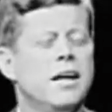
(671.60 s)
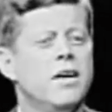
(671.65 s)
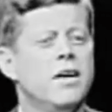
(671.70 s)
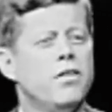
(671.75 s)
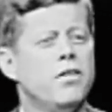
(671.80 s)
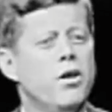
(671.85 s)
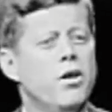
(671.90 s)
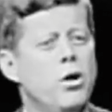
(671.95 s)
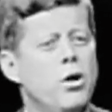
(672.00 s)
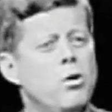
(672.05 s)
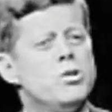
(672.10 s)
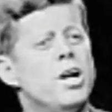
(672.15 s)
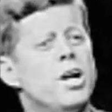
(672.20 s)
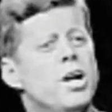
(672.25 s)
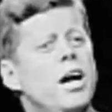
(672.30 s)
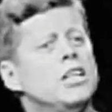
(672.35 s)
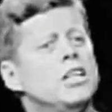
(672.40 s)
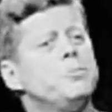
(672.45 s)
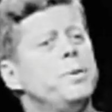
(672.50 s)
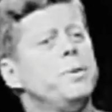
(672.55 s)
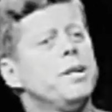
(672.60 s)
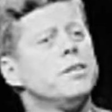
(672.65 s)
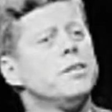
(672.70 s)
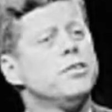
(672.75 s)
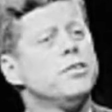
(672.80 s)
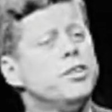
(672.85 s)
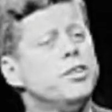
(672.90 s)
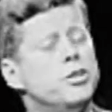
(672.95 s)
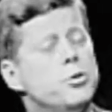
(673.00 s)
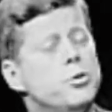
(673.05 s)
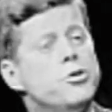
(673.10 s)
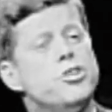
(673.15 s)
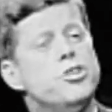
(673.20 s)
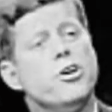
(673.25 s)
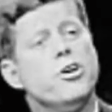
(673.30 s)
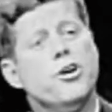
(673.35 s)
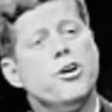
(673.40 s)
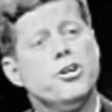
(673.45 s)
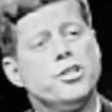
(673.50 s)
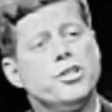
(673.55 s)
In those hospitals in New
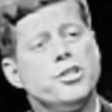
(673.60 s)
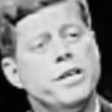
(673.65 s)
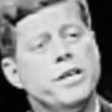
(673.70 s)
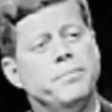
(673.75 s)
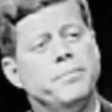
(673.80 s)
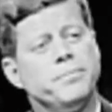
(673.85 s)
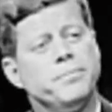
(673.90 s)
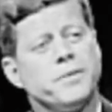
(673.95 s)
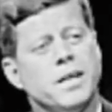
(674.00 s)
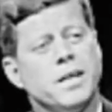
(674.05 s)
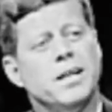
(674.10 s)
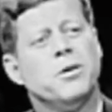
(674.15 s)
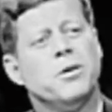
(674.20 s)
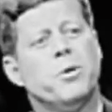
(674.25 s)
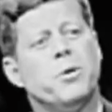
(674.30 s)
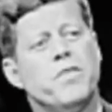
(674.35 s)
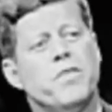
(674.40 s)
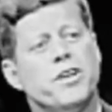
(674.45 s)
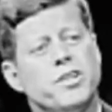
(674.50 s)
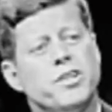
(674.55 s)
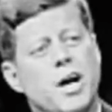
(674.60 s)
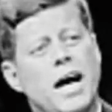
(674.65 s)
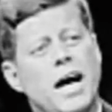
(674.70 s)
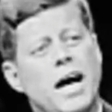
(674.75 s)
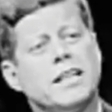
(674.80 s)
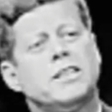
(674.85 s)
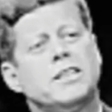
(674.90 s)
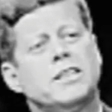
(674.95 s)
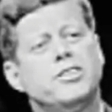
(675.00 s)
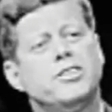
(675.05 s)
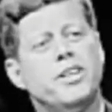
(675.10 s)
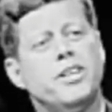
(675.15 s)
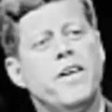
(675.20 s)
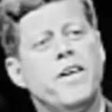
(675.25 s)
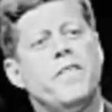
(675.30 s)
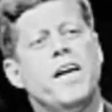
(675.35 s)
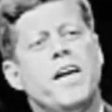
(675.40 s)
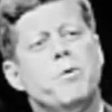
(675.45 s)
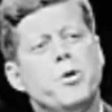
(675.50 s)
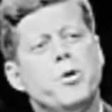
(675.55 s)
Jersey where the doctors
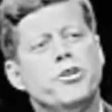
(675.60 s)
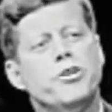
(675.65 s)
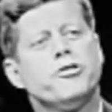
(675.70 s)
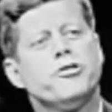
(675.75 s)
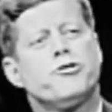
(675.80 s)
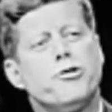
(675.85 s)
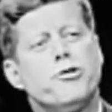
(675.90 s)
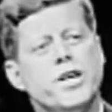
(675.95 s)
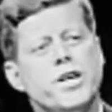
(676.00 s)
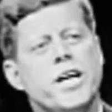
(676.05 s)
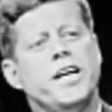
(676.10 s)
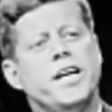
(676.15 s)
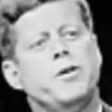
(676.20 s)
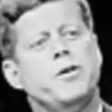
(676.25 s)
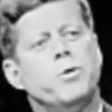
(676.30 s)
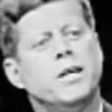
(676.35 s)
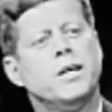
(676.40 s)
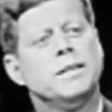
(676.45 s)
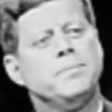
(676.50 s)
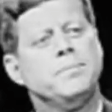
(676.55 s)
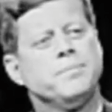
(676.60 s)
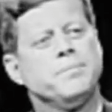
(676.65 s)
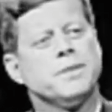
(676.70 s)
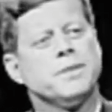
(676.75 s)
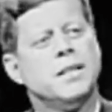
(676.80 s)
said they wouldn't treat anyone,